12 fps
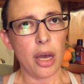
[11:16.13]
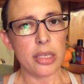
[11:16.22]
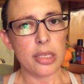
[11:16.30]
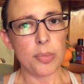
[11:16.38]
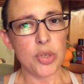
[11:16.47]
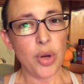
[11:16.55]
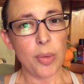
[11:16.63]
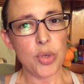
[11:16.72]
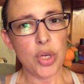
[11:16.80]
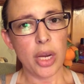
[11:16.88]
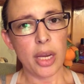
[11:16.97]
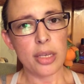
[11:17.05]

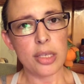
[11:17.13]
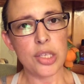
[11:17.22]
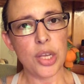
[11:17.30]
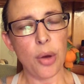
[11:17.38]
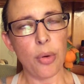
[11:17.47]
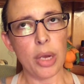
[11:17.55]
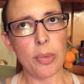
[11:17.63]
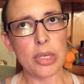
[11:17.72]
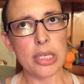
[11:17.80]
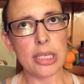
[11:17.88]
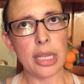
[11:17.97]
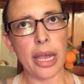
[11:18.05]
subscription. So it
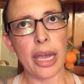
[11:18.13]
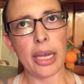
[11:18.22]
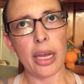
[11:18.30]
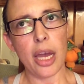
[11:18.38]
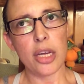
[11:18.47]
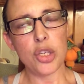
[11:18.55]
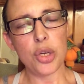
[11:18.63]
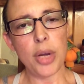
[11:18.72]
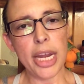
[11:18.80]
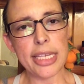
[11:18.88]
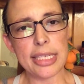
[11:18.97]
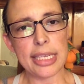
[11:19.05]
was like a
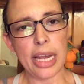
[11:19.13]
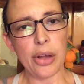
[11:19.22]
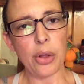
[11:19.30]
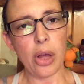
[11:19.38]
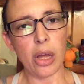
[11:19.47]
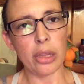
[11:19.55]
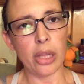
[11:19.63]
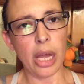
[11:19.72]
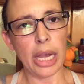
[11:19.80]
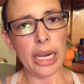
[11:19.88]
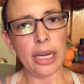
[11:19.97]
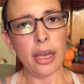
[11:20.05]
2-day sale
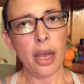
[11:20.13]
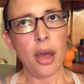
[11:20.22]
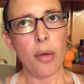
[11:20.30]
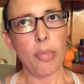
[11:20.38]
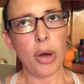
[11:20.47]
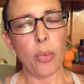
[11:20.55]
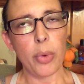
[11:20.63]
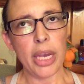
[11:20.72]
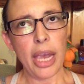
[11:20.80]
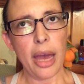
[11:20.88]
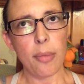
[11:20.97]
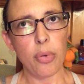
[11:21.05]
online, but we
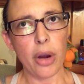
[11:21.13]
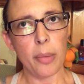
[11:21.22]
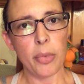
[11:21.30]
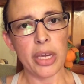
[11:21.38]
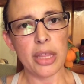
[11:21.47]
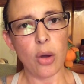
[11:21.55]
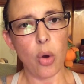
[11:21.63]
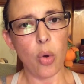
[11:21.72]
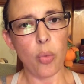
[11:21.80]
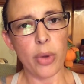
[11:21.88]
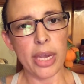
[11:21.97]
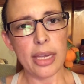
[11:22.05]
had Prime Week the
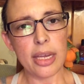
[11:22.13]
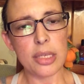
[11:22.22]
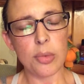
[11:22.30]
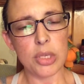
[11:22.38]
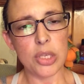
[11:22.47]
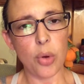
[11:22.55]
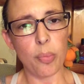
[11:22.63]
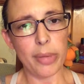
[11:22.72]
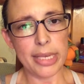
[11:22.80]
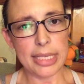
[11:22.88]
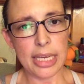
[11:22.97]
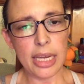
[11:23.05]
whole week because it was so
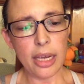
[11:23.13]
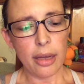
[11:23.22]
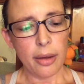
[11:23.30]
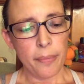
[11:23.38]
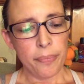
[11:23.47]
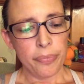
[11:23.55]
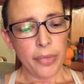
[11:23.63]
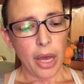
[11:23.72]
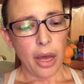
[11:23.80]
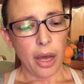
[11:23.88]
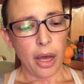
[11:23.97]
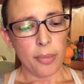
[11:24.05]
busy.
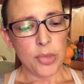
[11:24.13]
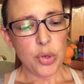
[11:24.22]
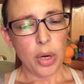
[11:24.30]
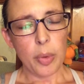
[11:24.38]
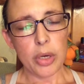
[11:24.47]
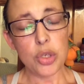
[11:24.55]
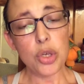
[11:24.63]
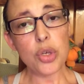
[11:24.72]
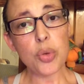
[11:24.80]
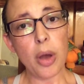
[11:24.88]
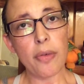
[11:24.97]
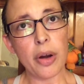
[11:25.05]
So I worked 2
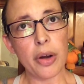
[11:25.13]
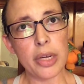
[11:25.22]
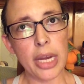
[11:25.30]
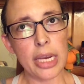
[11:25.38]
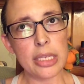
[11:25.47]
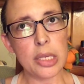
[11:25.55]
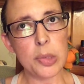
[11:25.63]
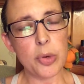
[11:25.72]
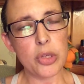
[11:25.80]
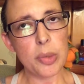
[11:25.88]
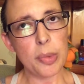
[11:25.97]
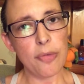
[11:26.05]
12-hour days. It's
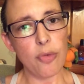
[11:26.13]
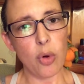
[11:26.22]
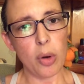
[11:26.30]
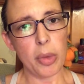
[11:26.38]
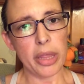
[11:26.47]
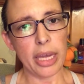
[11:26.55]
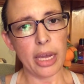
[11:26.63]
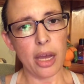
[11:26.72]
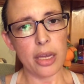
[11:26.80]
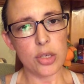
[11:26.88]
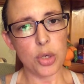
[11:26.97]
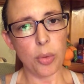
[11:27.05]
supposed to be 4, but they
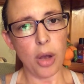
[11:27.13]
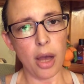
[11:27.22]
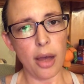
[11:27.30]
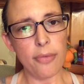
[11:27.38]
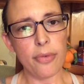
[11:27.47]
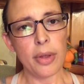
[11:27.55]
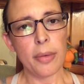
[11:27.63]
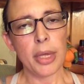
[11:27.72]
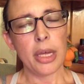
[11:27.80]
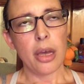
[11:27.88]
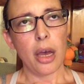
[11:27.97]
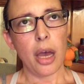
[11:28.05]
cut 2 off.
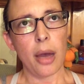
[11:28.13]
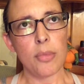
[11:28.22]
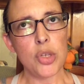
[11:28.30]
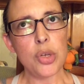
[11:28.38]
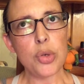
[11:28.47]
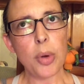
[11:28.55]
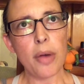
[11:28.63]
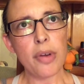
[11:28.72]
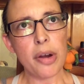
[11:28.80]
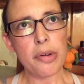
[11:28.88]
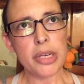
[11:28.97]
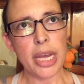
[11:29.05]
2
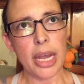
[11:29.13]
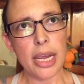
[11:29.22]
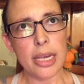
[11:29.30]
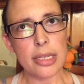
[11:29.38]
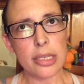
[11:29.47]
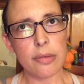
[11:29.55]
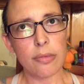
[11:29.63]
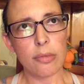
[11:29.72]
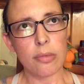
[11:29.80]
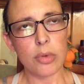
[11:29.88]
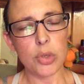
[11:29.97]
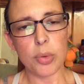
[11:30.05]
12-hour days,
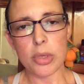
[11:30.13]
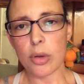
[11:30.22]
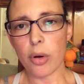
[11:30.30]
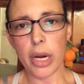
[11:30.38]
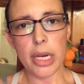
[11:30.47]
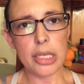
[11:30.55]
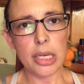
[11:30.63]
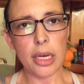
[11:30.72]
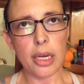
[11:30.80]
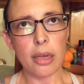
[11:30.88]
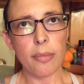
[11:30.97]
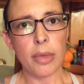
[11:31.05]
which was crazy.